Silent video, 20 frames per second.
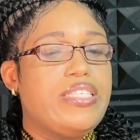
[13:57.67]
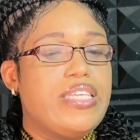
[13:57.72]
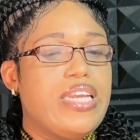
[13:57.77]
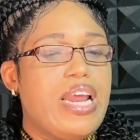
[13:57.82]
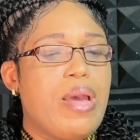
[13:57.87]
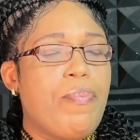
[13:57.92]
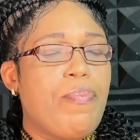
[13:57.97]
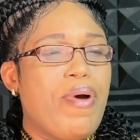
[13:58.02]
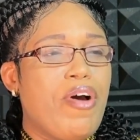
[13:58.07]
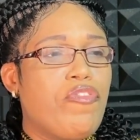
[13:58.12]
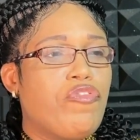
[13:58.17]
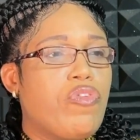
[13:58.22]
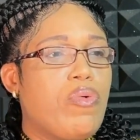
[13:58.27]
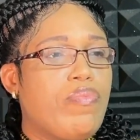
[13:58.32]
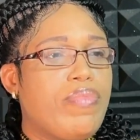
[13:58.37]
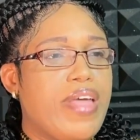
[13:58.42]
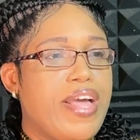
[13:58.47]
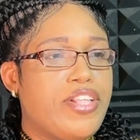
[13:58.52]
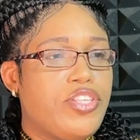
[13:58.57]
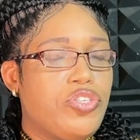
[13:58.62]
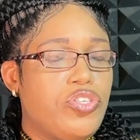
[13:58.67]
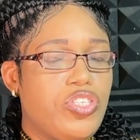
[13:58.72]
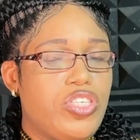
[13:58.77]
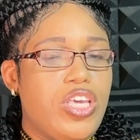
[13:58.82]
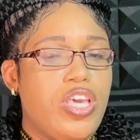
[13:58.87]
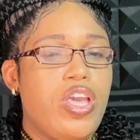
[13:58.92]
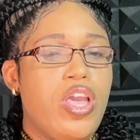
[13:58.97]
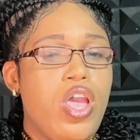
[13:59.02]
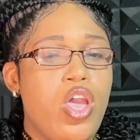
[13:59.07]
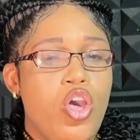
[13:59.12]
And apart from that, you
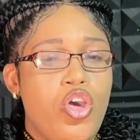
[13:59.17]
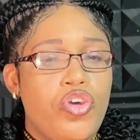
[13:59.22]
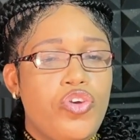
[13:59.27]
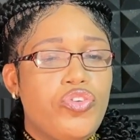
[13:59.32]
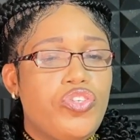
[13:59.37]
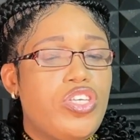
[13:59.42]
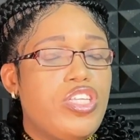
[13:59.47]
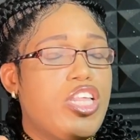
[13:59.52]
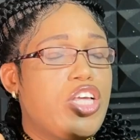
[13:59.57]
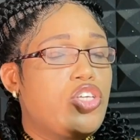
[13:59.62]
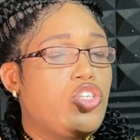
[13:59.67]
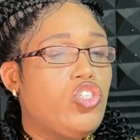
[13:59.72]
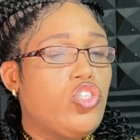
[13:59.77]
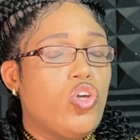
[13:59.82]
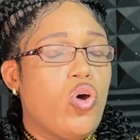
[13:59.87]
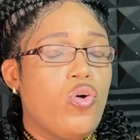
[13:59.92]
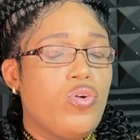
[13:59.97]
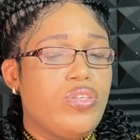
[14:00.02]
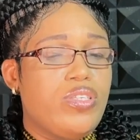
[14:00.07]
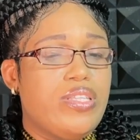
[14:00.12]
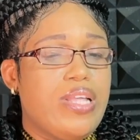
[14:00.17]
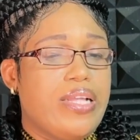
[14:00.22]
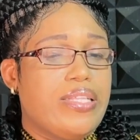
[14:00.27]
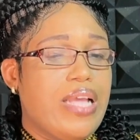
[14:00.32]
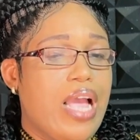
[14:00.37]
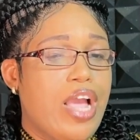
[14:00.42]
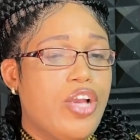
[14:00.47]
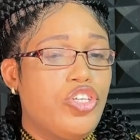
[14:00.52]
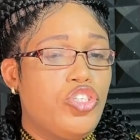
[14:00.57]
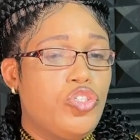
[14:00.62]
see the sores that
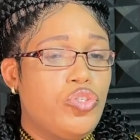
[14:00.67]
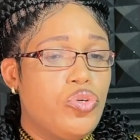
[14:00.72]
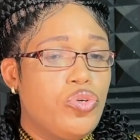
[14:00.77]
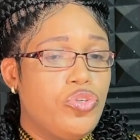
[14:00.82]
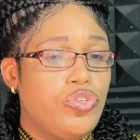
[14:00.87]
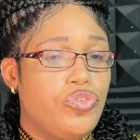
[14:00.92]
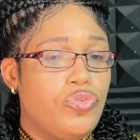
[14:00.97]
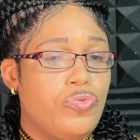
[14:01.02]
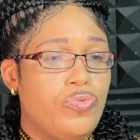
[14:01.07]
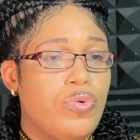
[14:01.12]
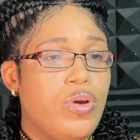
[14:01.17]
I showed you.